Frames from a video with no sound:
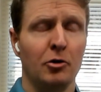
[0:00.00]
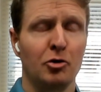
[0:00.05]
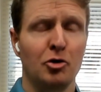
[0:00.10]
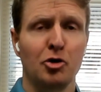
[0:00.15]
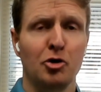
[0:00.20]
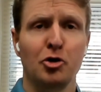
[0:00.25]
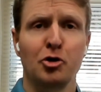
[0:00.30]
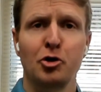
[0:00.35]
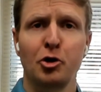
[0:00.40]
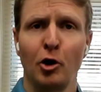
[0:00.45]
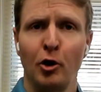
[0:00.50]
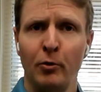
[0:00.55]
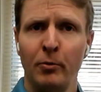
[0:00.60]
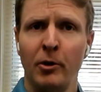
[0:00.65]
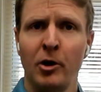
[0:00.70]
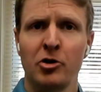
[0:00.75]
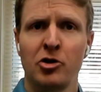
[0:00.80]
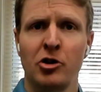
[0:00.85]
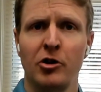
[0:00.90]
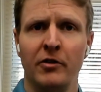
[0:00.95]
So
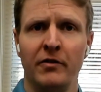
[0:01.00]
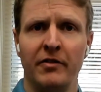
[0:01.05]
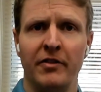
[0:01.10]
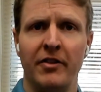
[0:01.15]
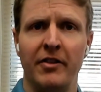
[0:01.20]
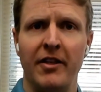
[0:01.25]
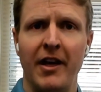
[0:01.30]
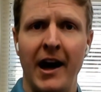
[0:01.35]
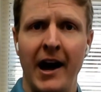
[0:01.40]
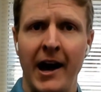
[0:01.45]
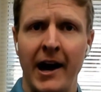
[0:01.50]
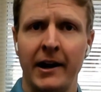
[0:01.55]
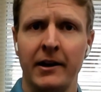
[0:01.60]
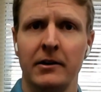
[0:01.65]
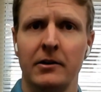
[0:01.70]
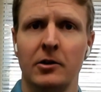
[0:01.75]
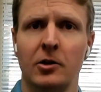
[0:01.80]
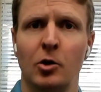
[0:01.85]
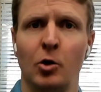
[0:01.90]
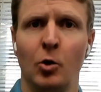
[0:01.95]
much of that
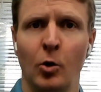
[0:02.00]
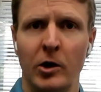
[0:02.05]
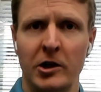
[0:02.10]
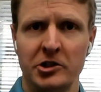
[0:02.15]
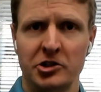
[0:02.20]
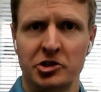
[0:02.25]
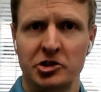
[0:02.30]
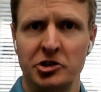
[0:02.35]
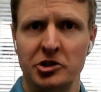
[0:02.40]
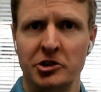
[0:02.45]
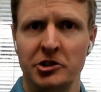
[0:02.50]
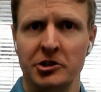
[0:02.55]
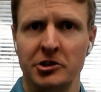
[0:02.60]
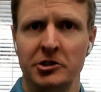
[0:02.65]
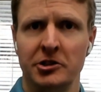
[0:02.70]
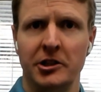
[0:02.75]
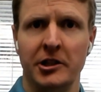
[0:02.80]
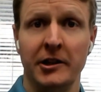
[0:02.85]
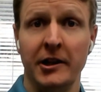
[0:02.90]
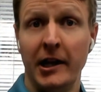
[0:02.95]

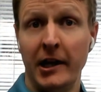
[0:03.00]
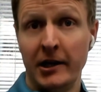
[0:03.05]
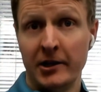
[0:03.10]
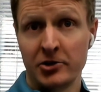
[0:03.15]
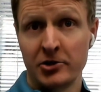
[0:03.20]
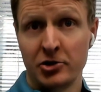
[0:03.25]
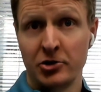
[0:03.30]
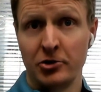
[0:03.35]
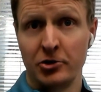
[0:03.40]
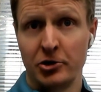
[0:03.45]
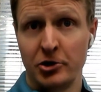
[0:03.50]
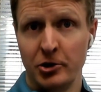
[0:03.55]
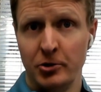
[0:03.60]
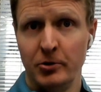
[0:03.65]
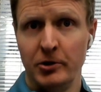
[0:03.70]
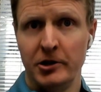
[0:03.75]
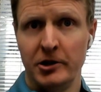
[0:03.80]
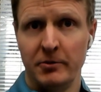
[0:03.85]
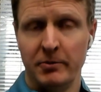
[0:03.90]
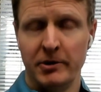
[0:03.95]
question and the answer
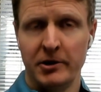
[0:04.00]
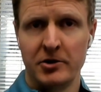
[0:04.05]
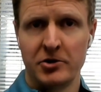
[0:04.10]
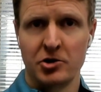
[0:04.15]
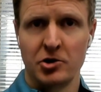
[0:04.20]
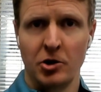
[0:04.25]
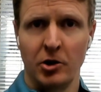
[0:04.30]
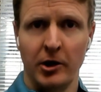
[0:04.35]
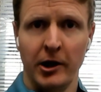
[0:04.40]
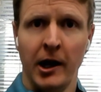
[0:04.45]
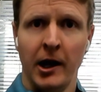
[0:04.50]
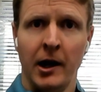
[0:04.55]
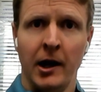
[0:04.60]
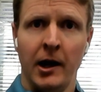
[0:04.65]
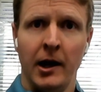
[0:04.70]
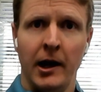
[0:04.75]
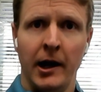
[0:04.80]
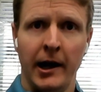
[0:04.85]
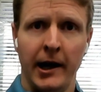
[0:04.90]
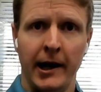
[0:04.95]
to it depends on
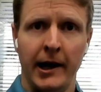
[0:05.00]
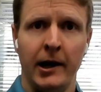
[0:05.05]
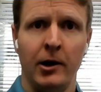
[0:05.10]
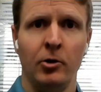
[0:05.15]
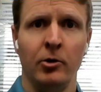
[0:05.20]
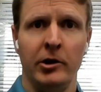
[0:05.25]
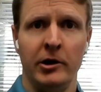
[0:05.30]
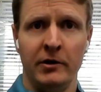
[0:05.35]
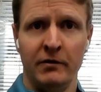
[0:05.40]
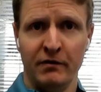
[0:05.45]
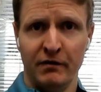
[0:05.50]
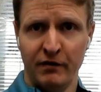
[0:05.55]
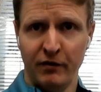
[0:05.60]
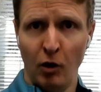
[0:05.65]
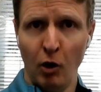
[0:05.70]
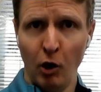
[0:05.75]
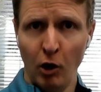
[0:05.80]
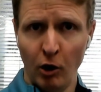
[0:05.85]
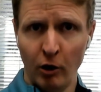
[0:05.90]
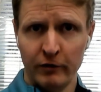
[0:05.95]
how
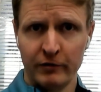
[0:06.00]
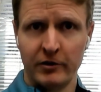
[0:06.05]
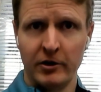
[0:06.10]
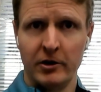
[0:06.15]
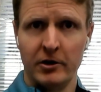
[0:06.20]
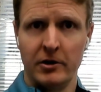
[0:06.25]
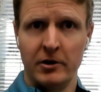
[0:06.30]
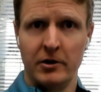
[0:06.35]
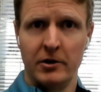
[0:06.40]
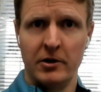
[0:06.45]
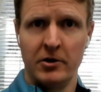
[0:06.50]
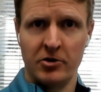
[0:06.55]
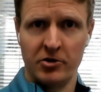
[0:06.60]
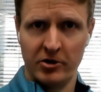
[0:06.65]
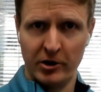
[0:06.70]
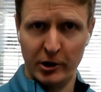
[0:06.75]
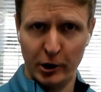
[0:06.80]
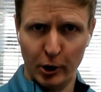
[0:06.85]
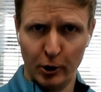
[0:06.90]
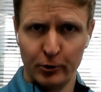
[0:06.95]
involved
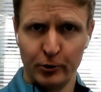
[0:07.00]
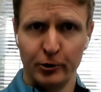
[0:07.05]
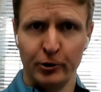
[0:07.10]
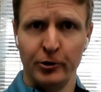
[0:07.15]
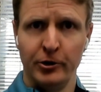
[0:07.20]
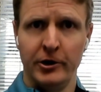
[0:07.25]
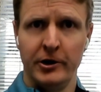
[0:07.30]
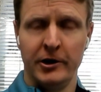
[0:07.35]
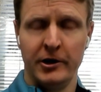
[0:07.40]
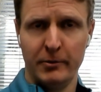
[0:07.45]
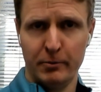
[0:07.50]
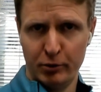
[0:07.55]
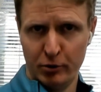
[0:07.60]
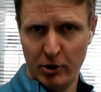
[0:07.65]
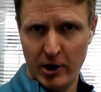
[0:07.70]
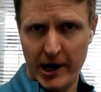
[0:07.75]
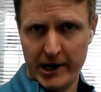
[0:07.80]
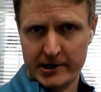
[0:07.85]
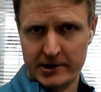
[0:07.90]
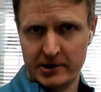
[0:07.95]
is the owner in the
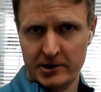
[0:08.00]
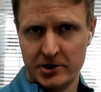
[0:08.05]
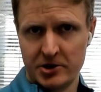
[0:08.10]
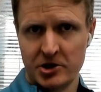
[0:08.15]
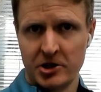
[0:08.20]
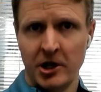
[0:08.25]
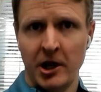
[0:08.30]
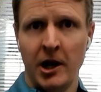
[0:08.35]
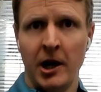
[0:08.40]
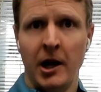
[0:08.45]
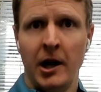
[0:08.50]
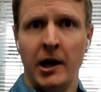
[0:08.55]
practice.